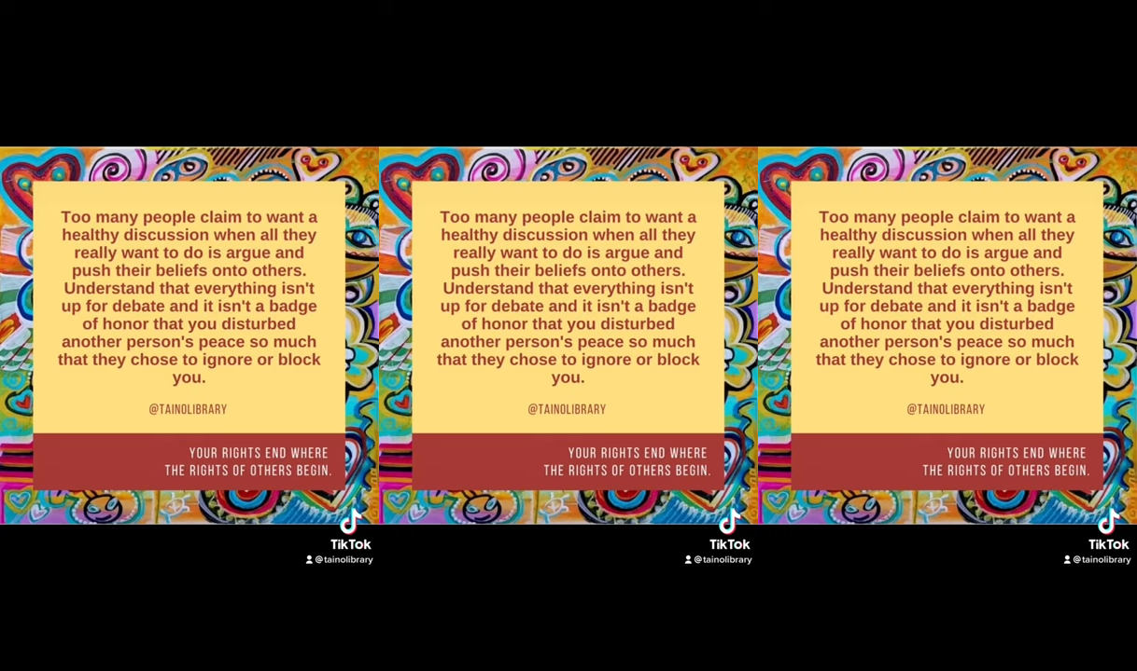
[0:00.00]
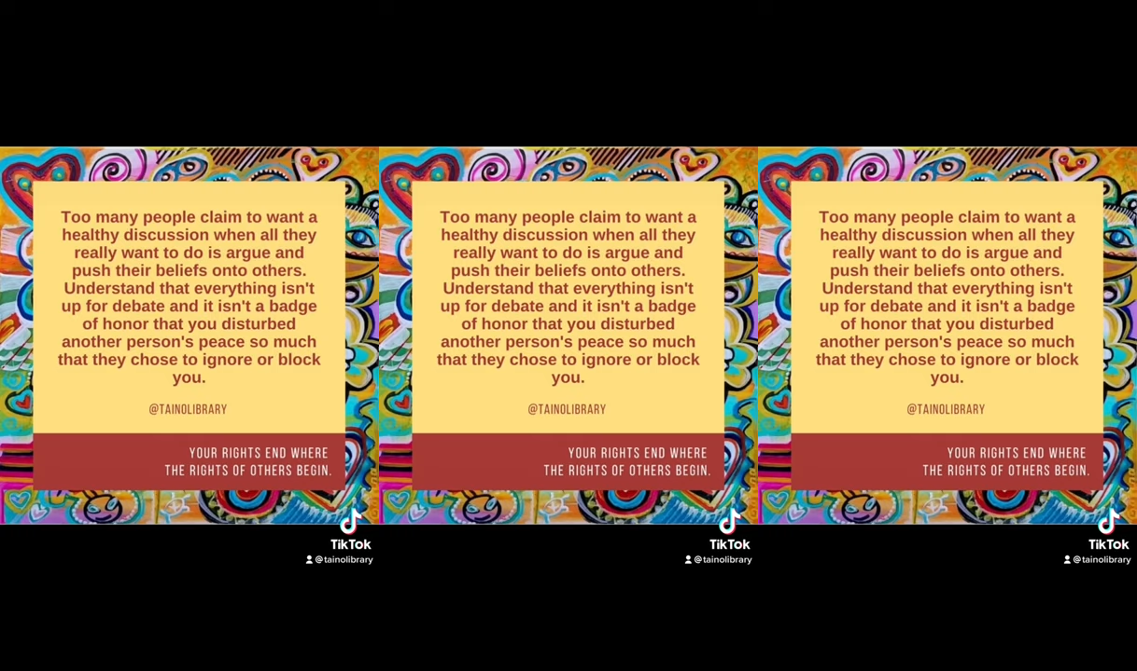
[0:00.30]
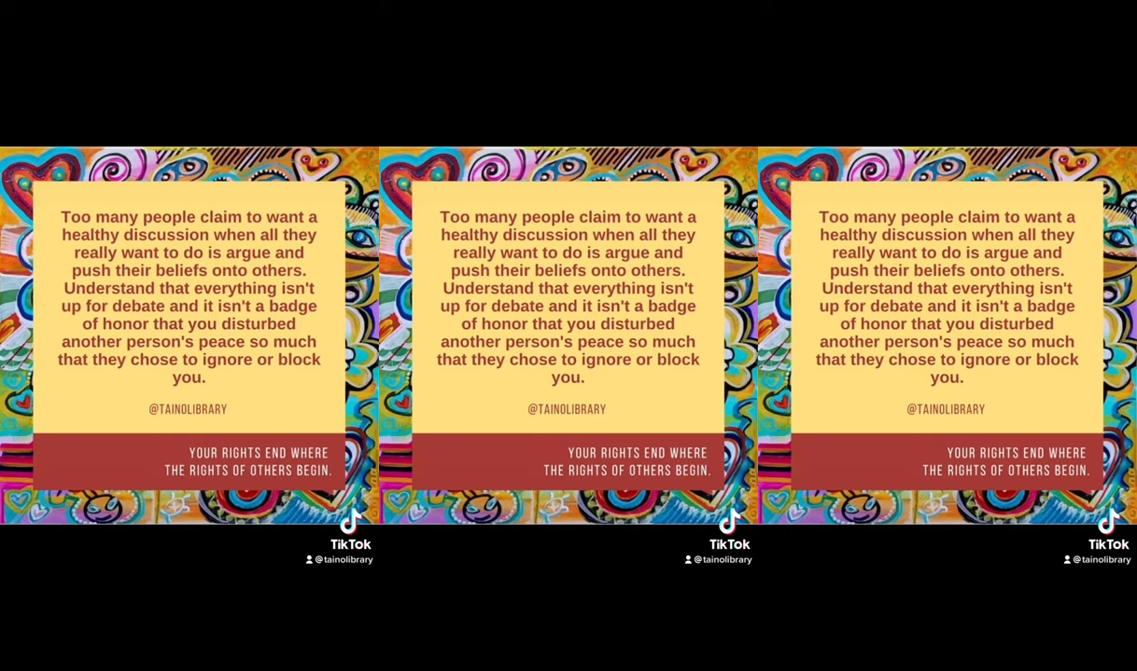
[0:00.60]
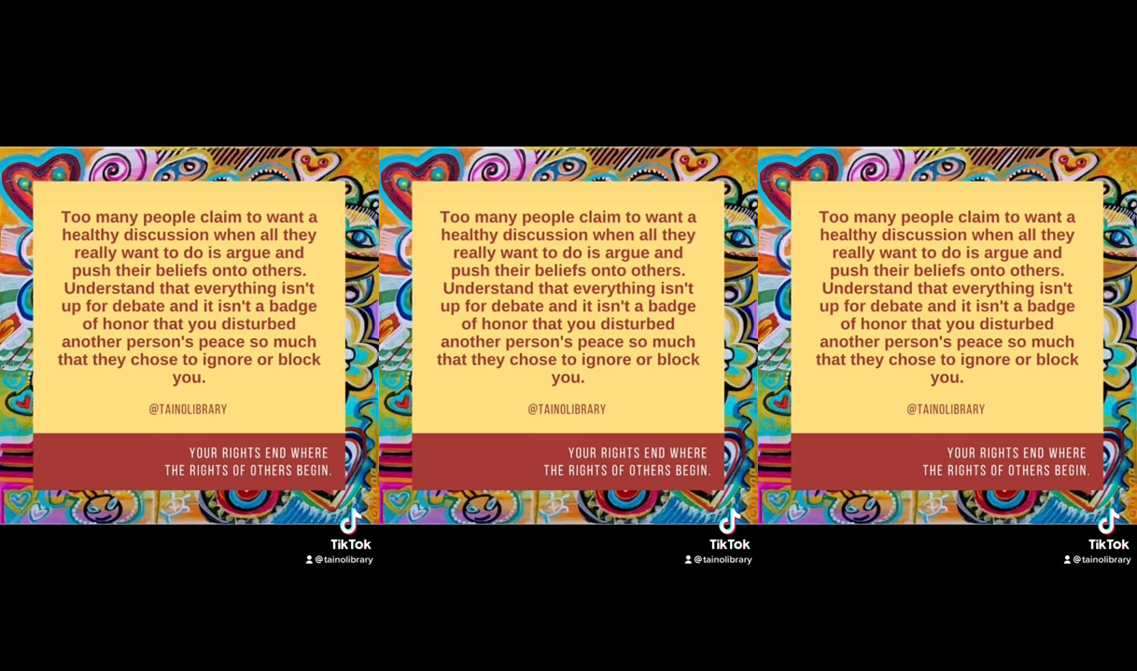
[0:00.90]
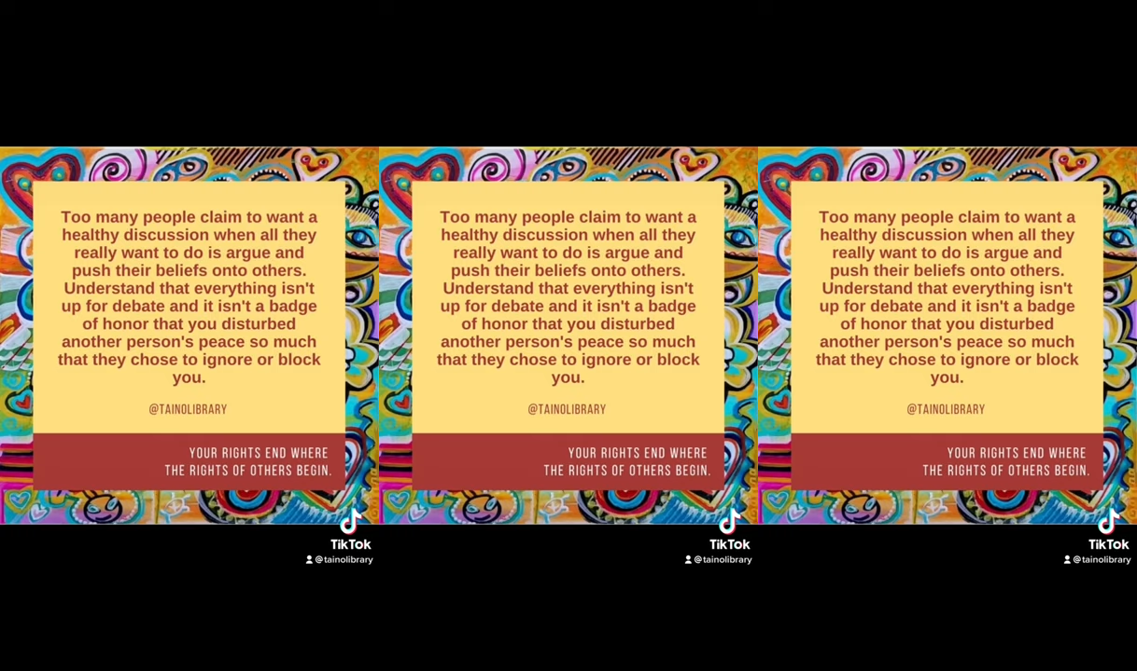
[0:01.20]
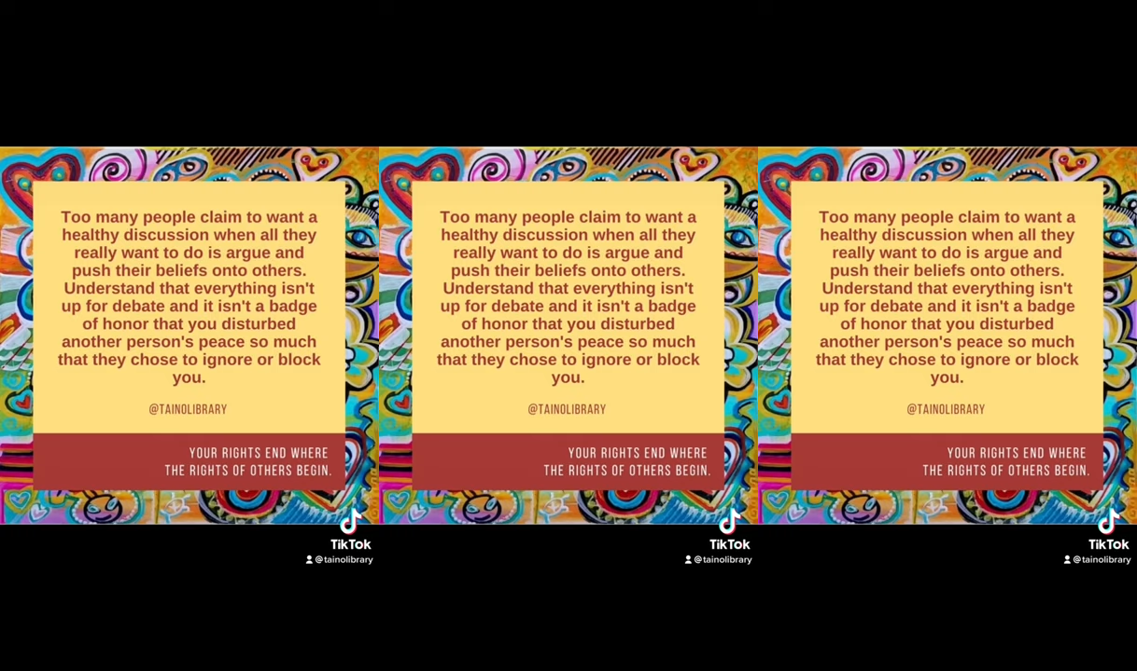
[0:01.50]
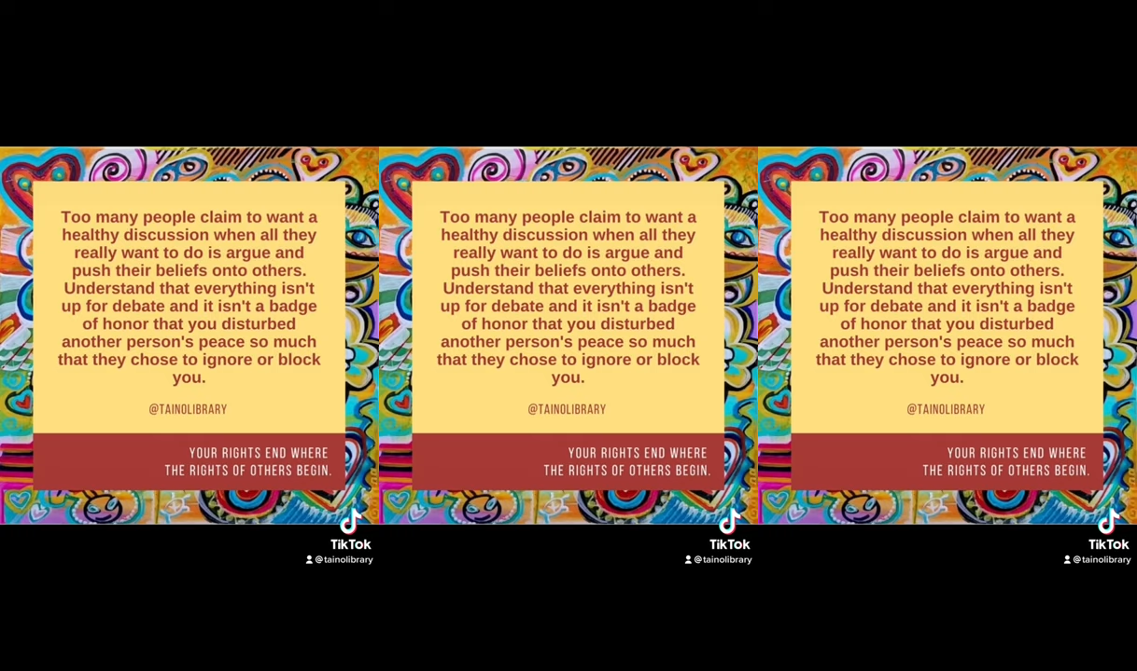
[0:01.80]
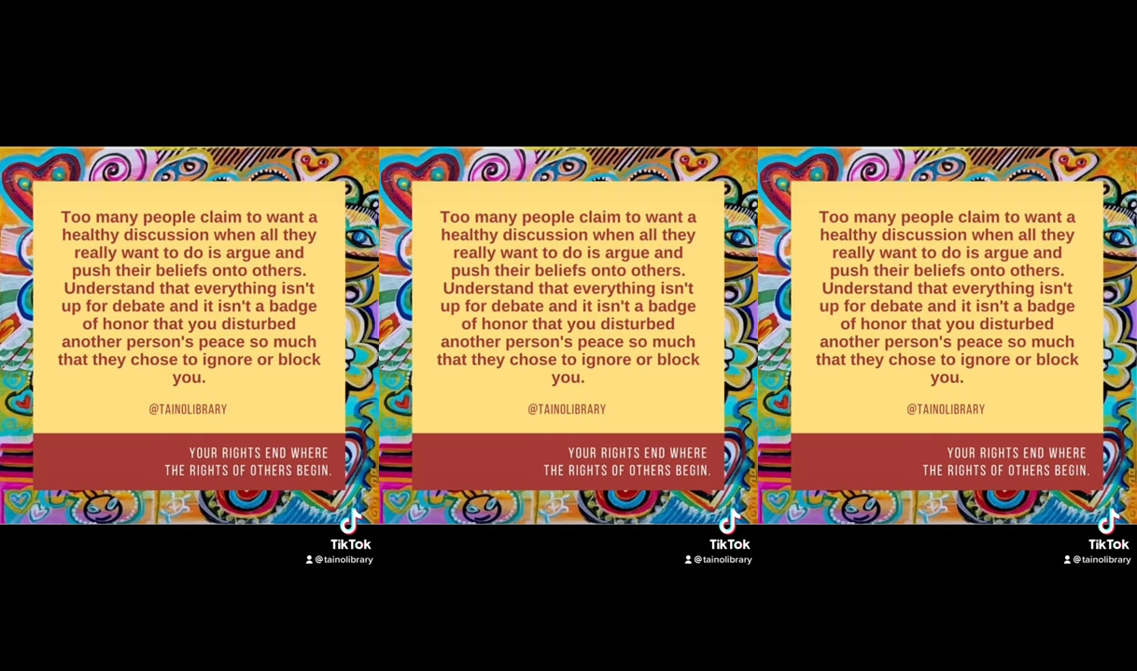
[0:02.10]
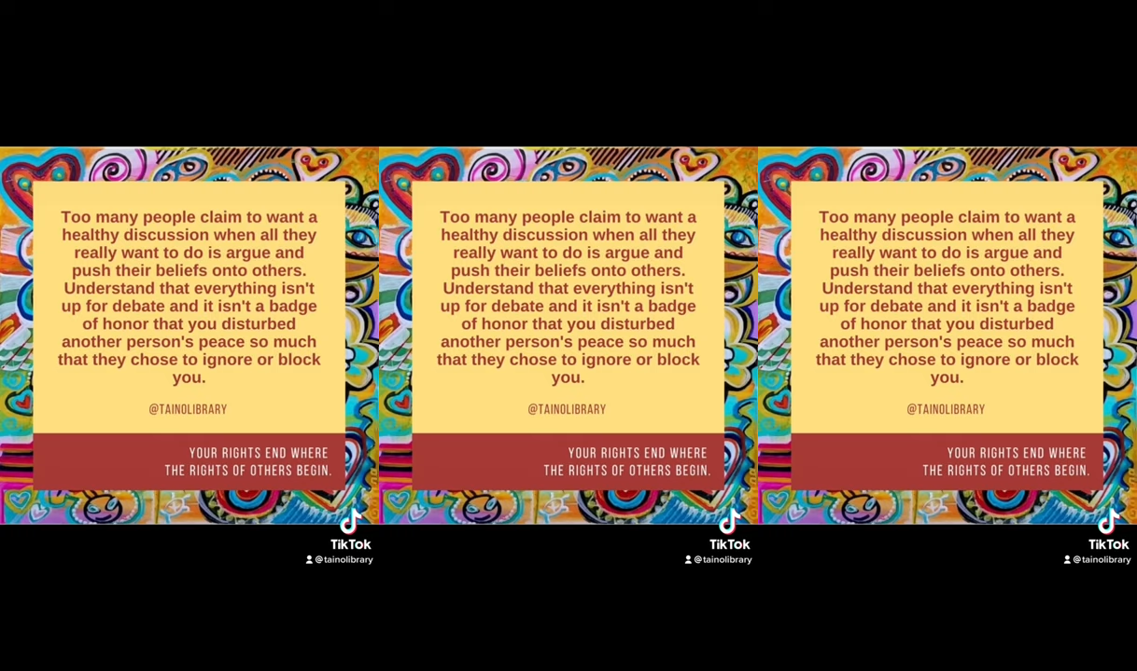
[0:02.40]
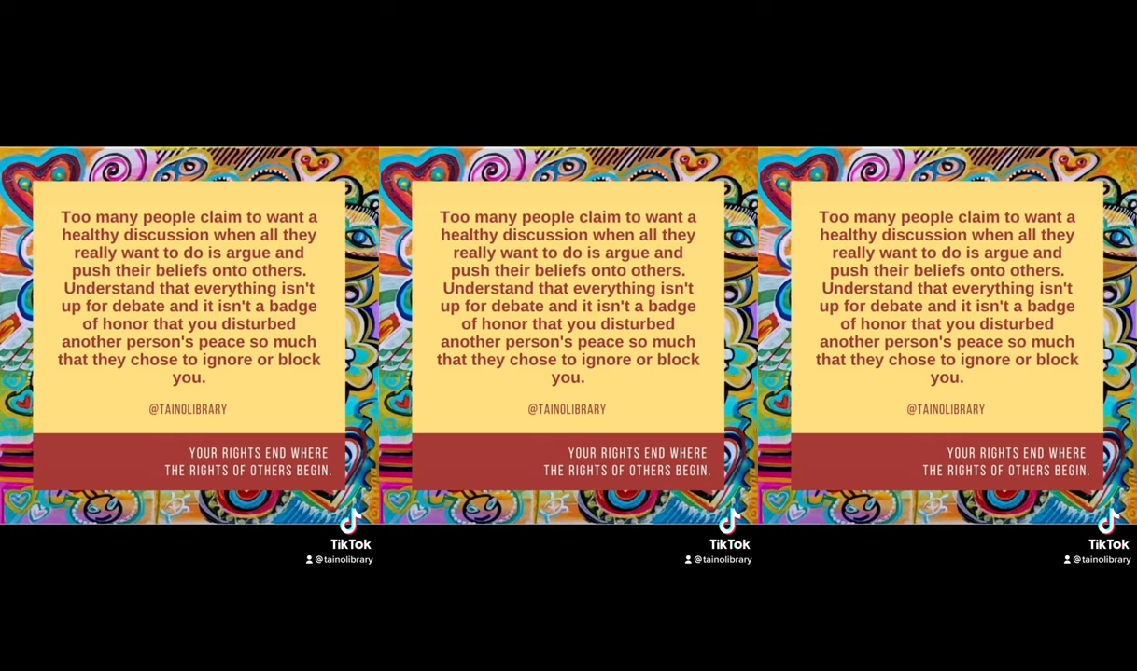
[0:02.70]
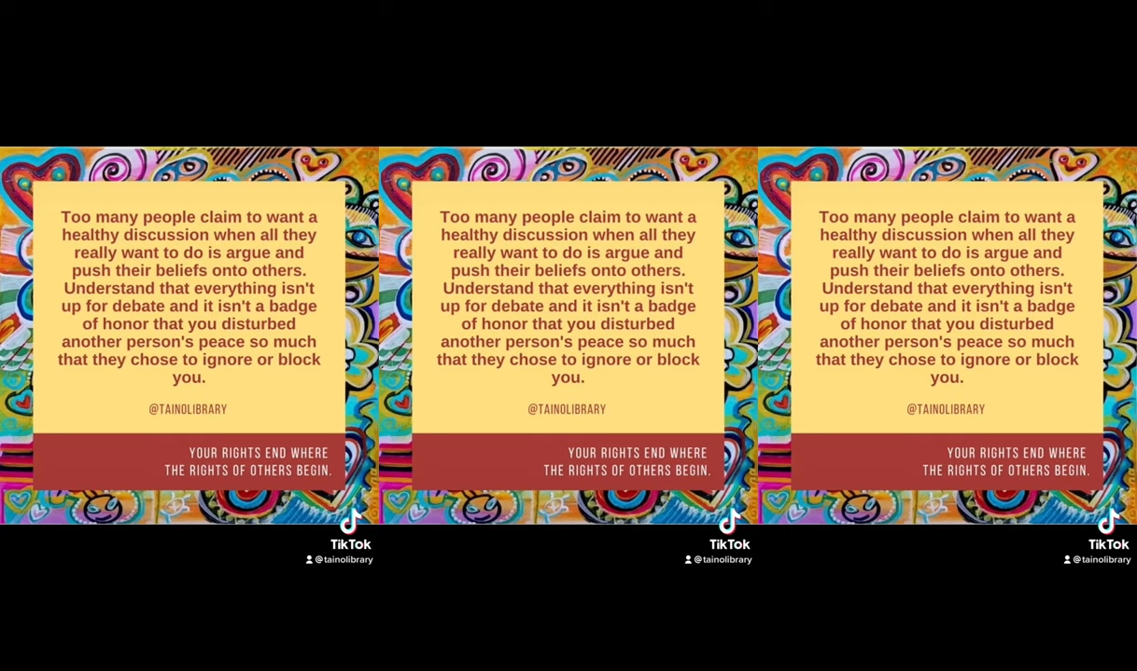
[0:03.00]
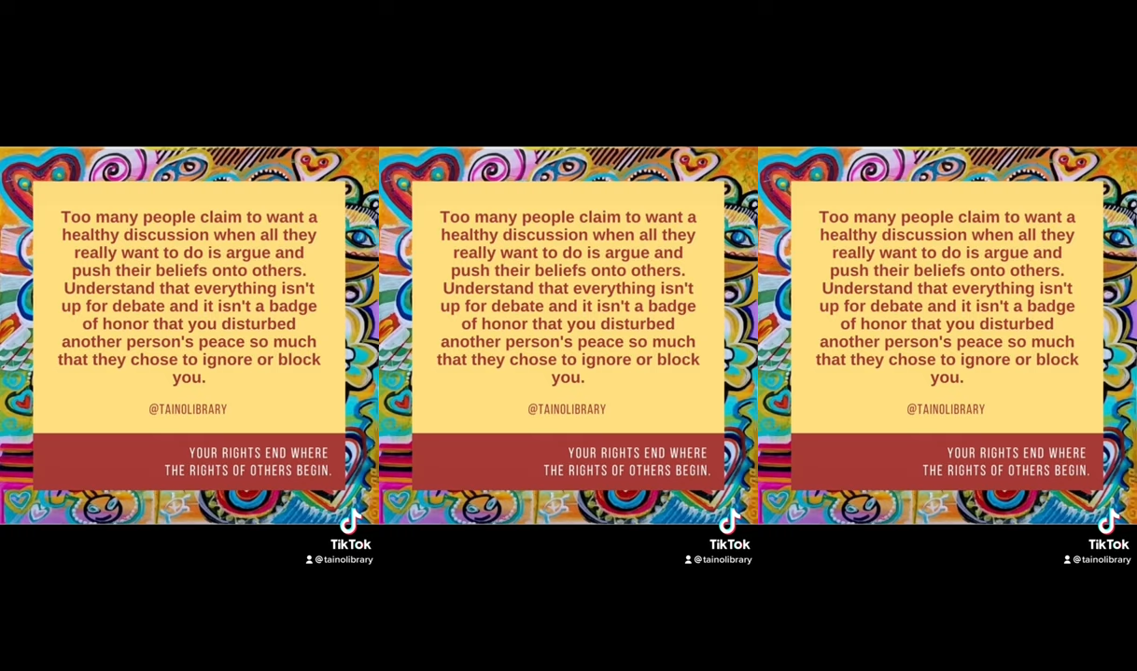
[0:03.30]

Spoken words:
Nobody's mouth can be seen.